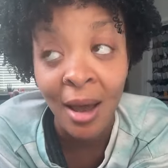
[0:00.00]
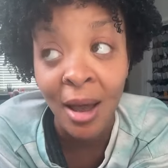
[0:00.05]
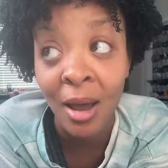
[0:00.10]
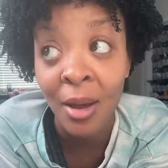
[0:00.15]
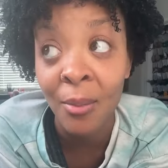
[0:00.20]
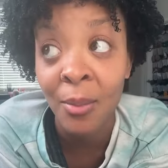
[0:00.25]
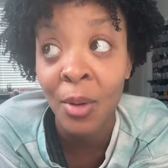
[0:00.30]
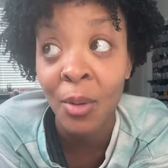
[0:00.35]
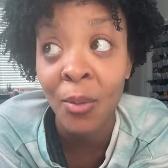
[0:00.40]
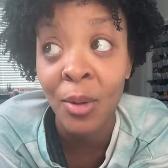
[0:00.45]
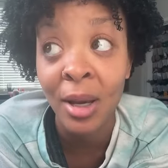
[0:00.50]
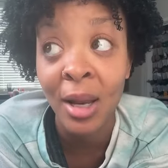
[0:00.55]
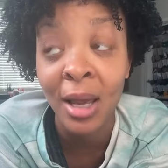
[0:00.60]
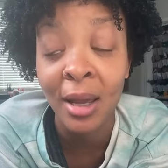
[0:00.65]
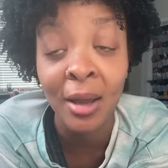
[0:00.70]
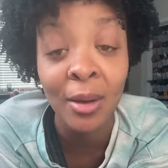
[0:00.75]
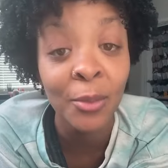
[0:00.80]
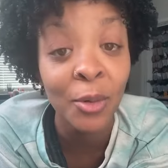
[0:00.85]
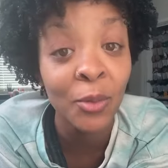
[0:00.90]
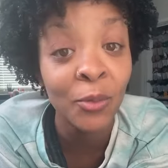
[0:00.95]
When I
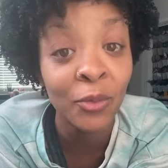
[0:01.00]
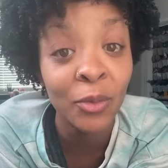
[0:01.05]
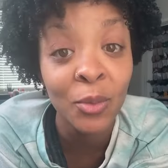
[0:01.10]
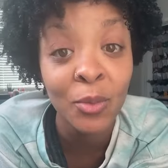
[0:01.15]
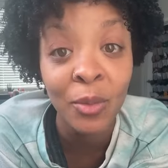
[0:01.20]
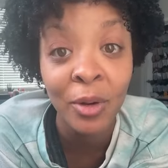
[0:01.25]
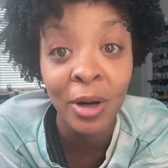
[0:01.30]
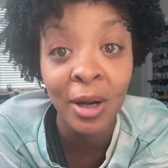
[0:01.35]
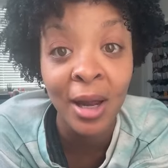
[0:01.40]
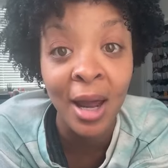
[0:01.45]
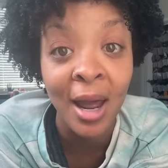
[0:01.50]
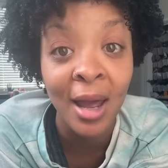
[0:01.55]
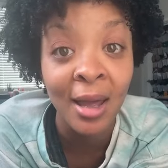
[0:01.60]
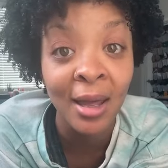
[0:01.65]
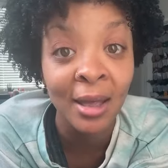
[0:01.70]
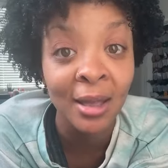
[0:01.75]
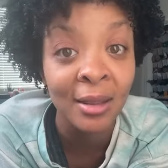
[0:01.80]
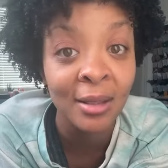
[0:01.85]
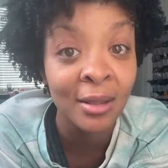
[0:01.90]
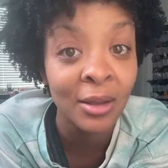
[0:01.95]
come home from work,
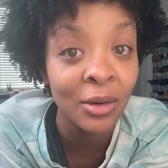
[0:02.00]
I